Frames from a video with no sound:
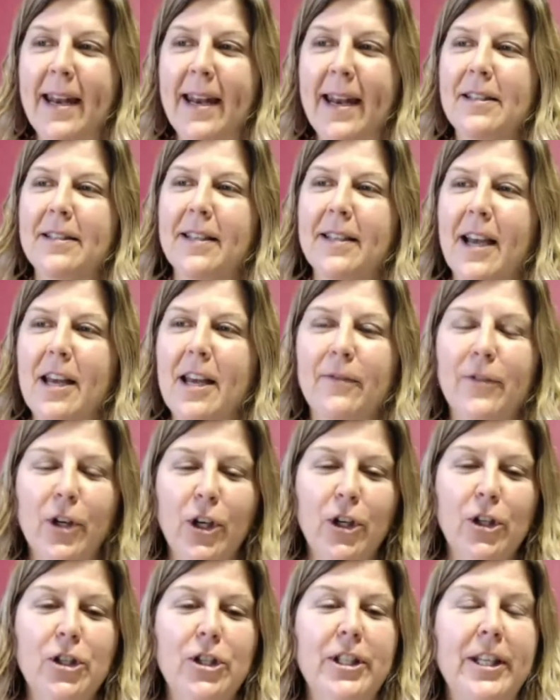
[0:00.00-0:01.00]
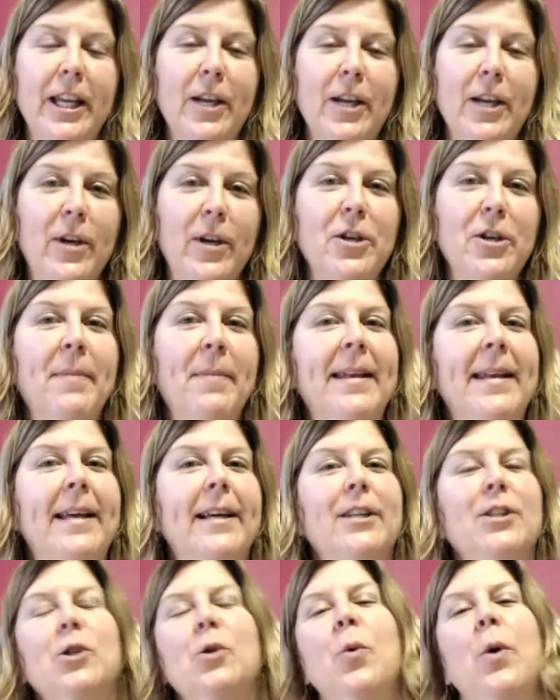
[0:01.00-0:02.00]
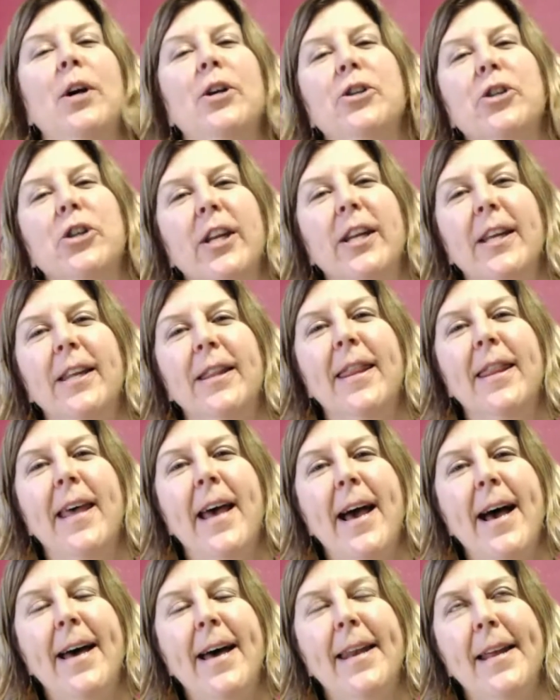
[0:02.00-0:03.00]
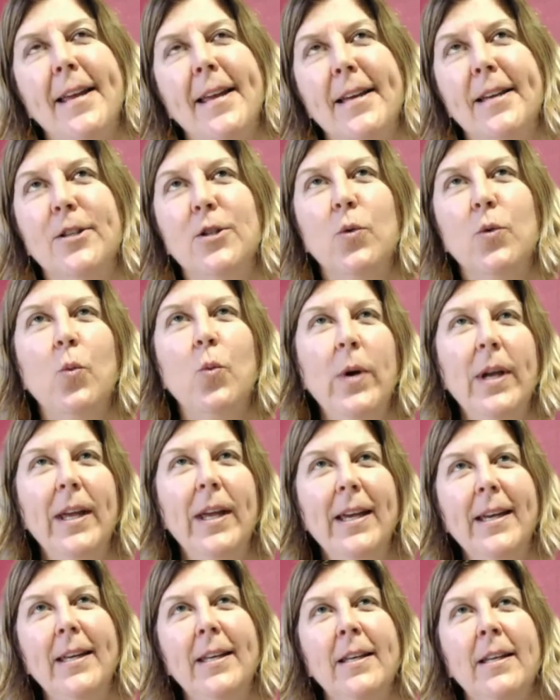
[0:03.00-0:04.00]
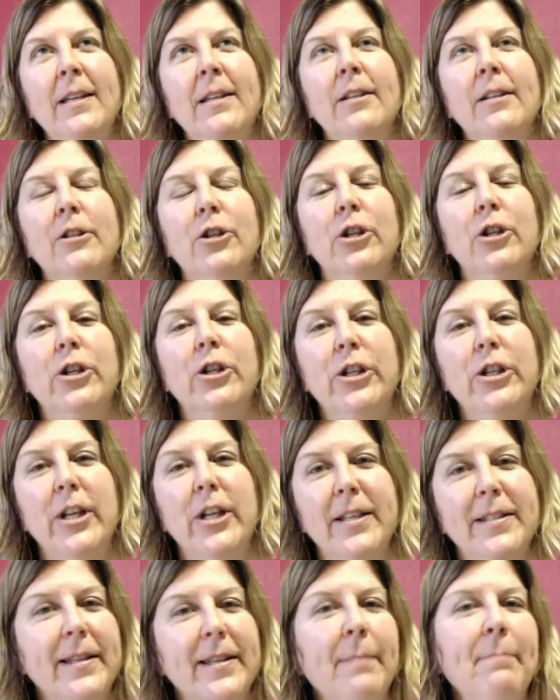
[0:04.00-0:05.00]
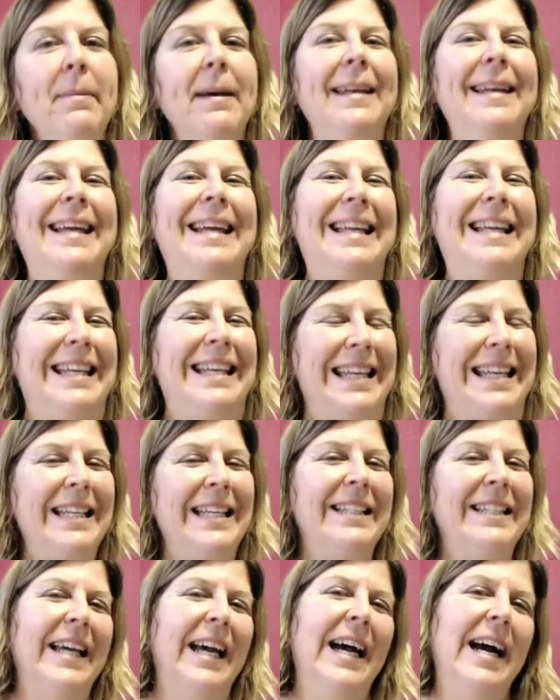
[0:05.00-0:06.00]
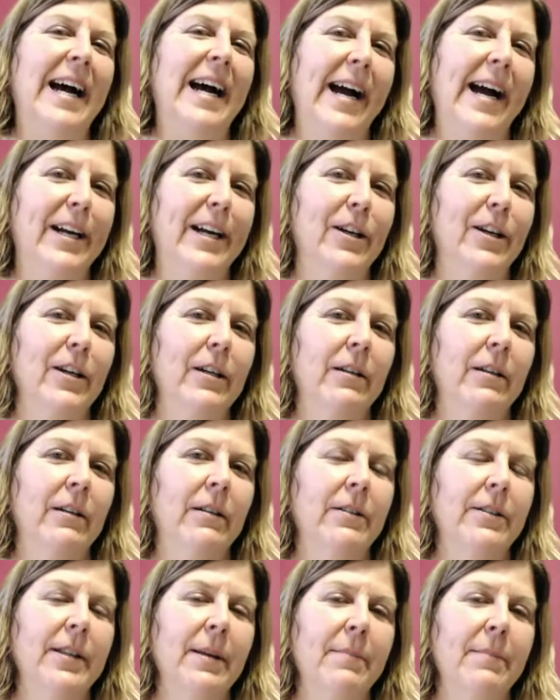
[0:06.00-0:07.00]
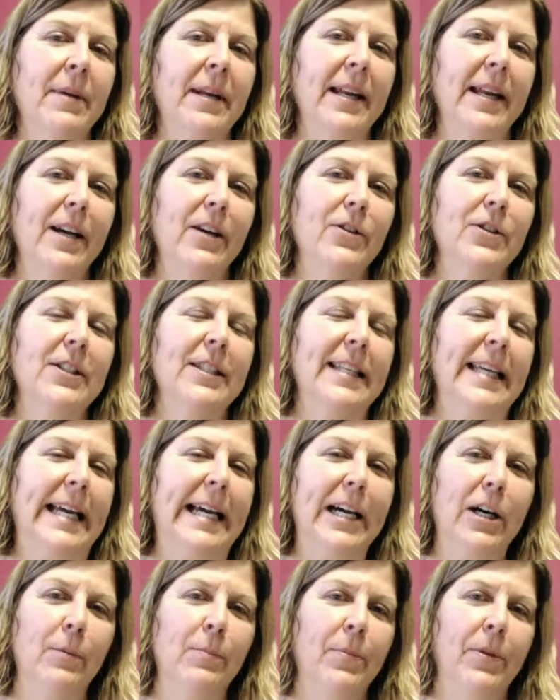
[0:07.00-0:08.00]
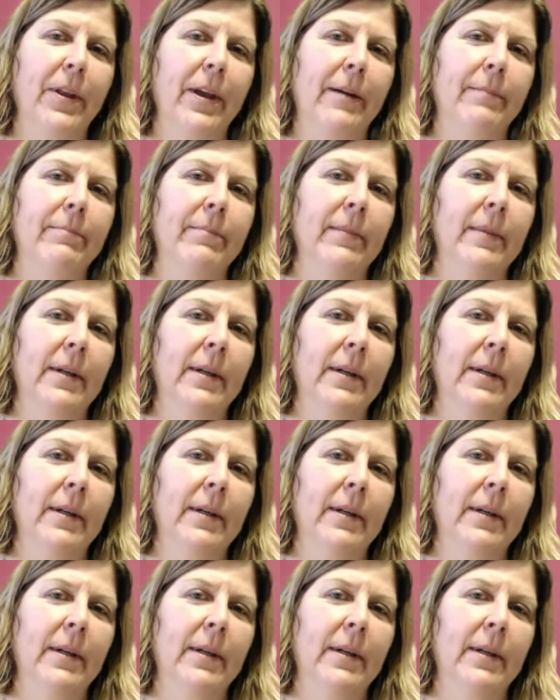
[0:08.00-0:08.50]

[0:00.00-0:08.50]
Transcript: is kind of a good segue to my next question. And that is, when does somebody need to hire somebody else to help them?